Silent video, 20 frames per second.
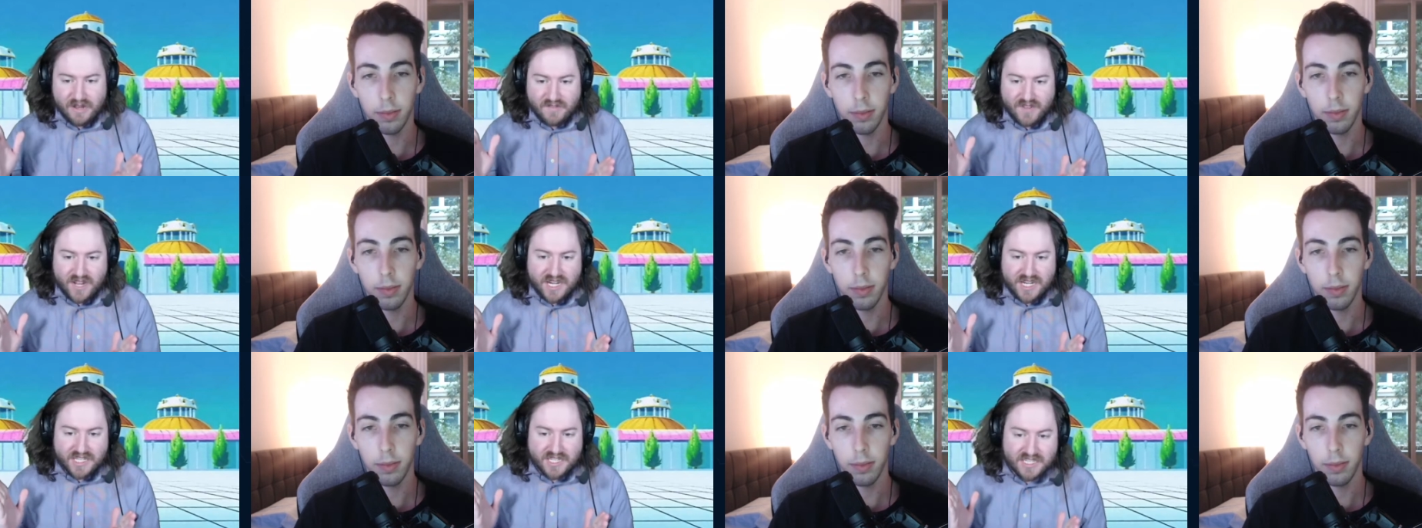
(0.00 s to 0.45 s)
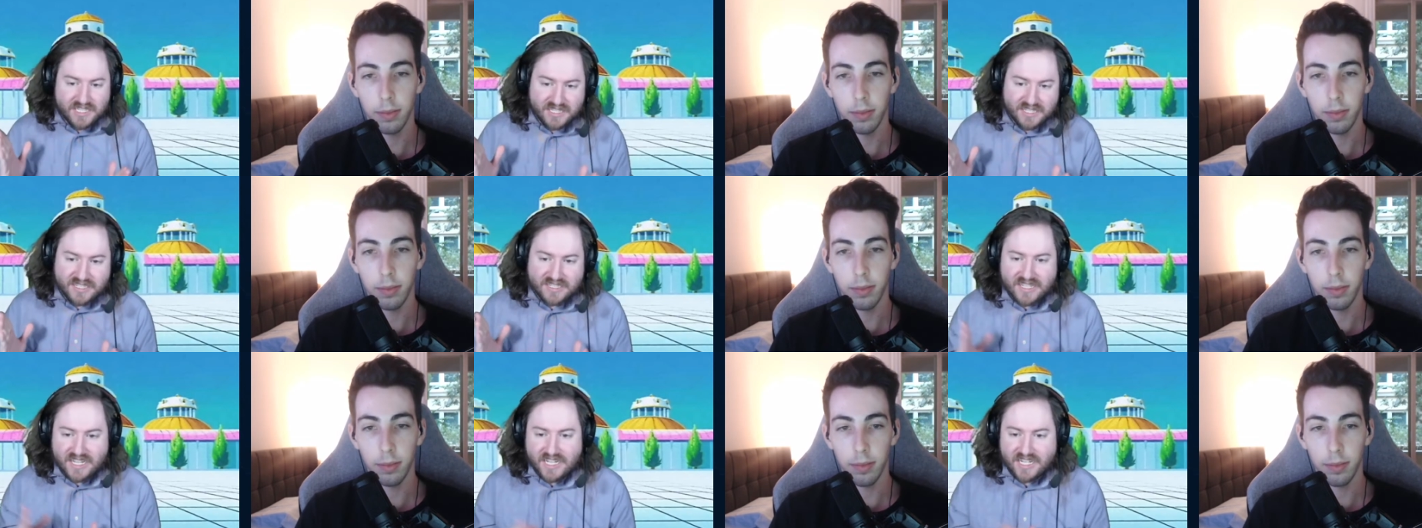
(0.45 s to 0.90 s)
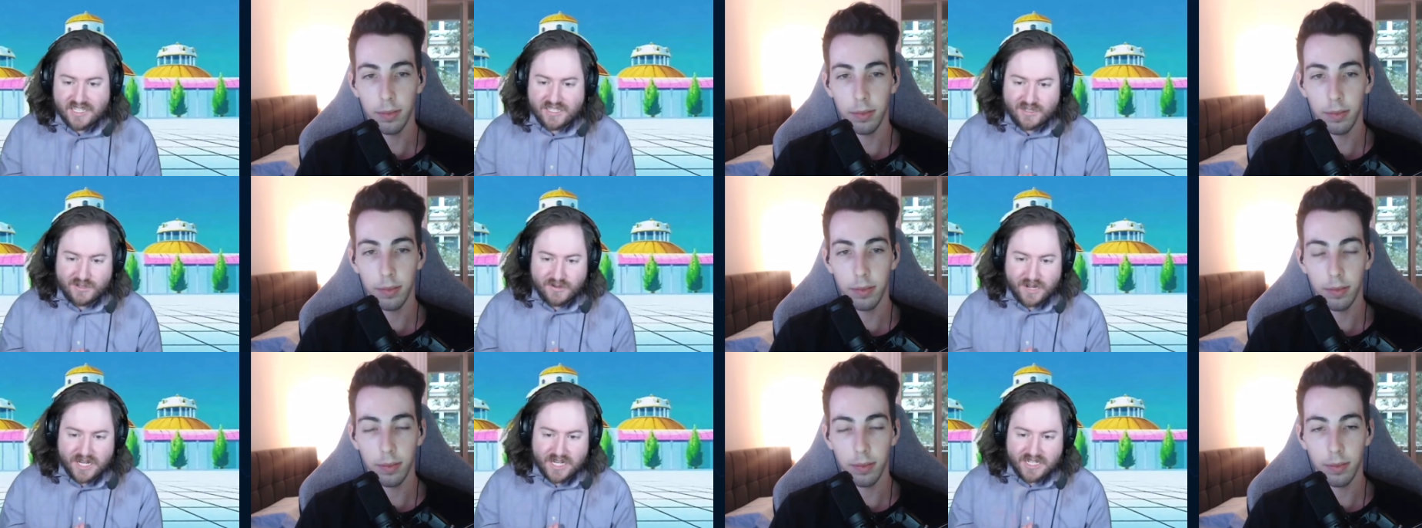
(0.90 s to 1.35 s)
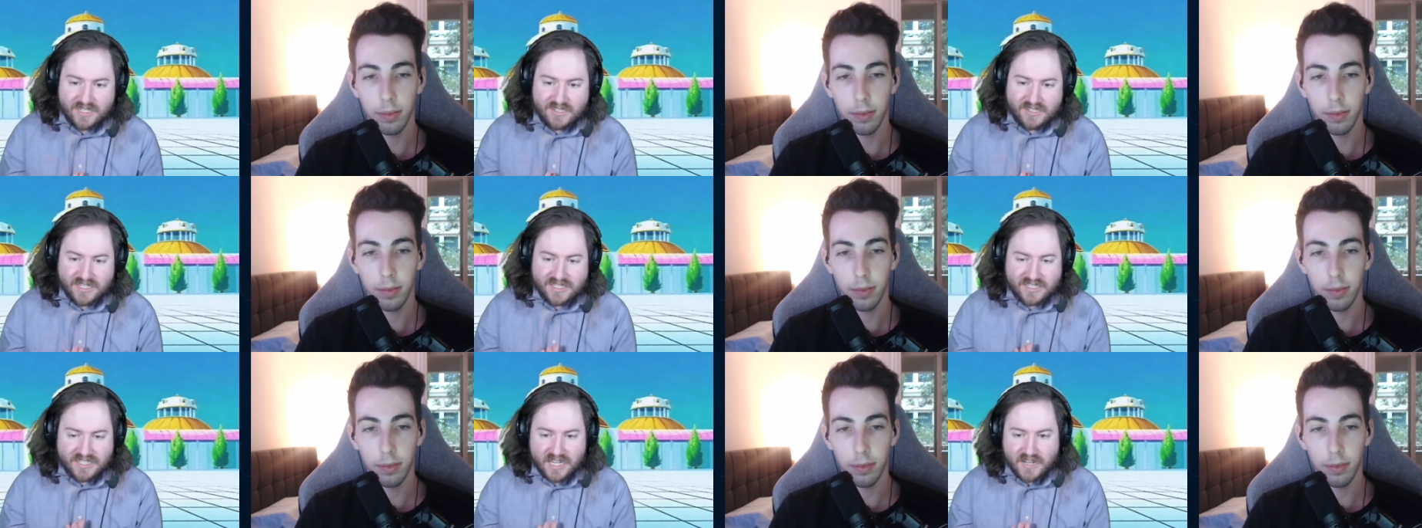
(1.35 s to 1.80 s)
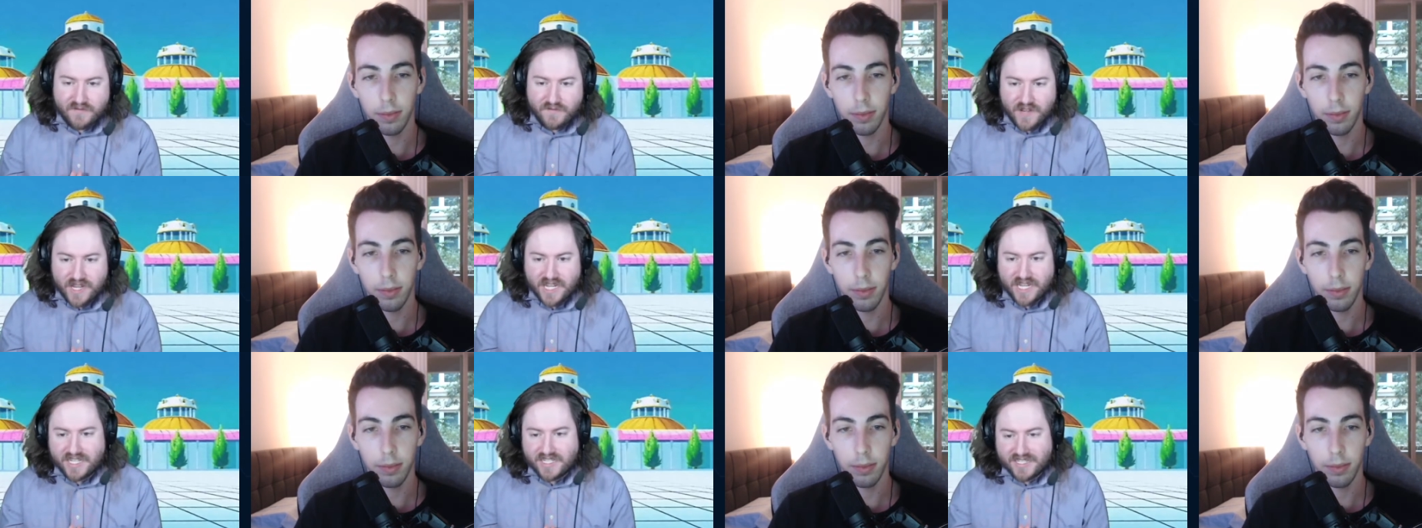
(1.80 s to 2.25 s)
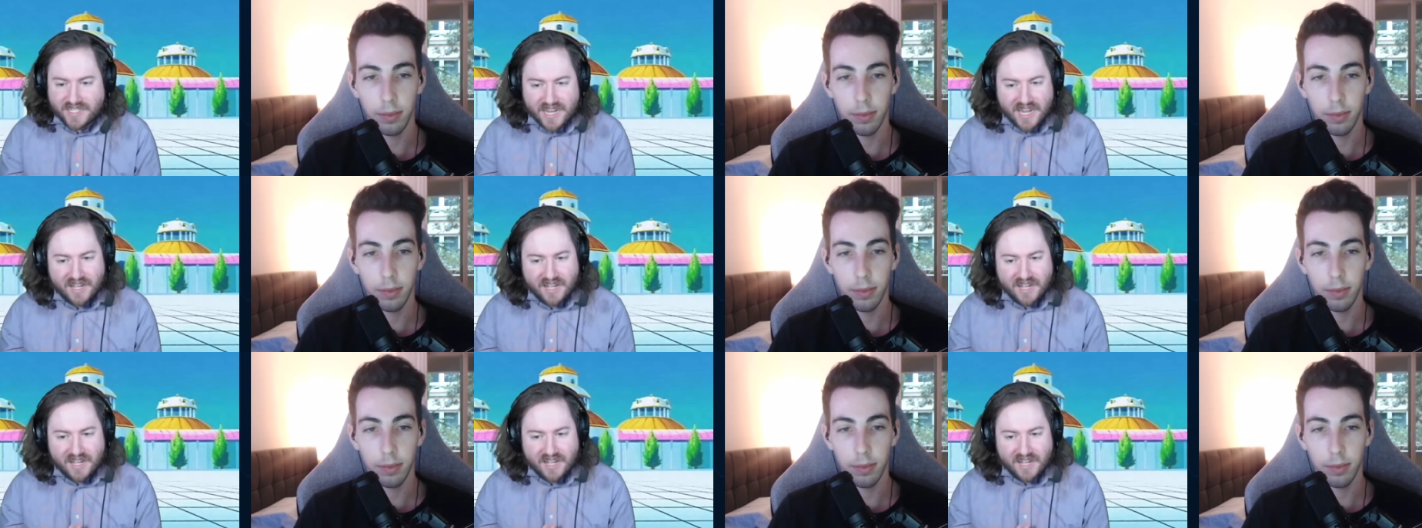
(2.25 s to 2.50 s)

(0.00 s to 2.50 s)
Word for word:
Speaker 1: do you have anything to say to any Stixxay fans